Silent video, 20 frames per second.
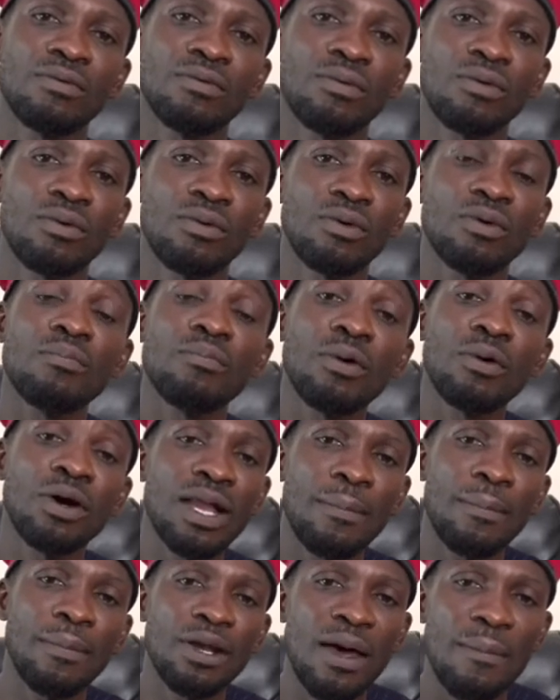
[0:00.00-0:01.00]
on boda
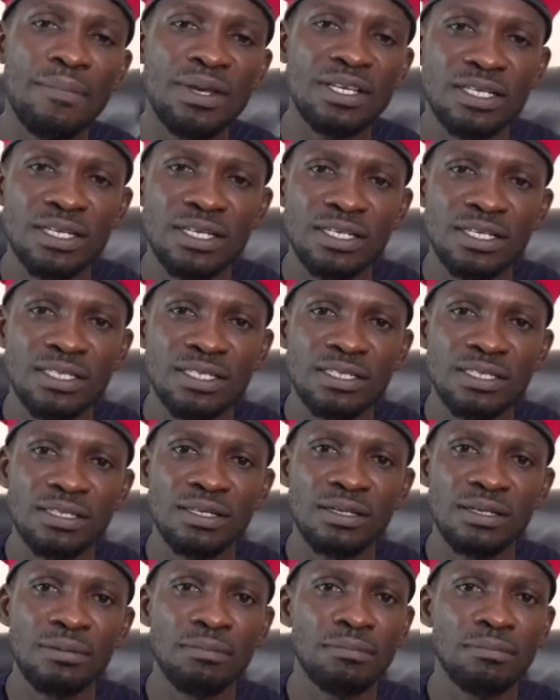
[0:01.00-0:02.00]
boda business,
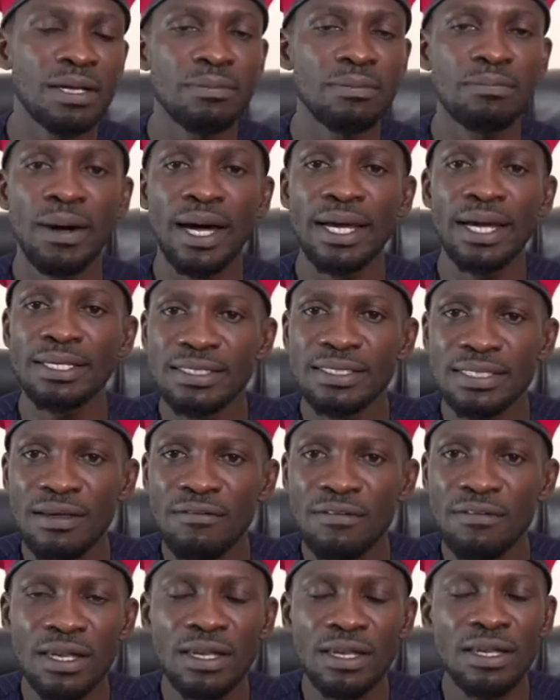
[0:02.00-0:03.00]
but by
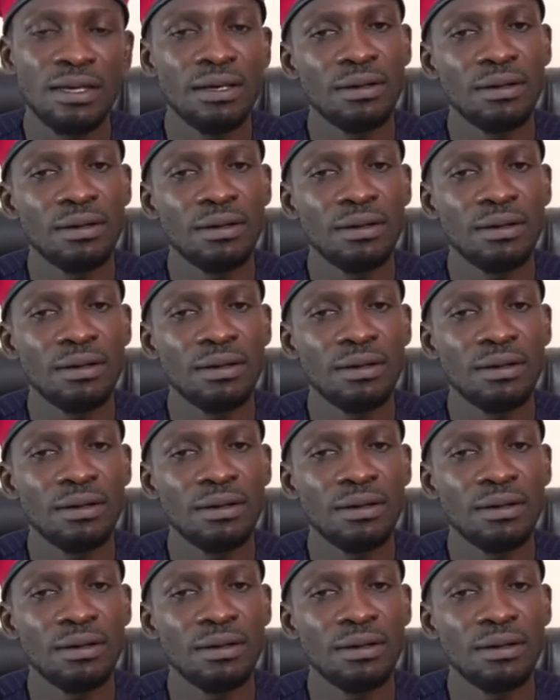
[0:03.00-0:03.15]
seven,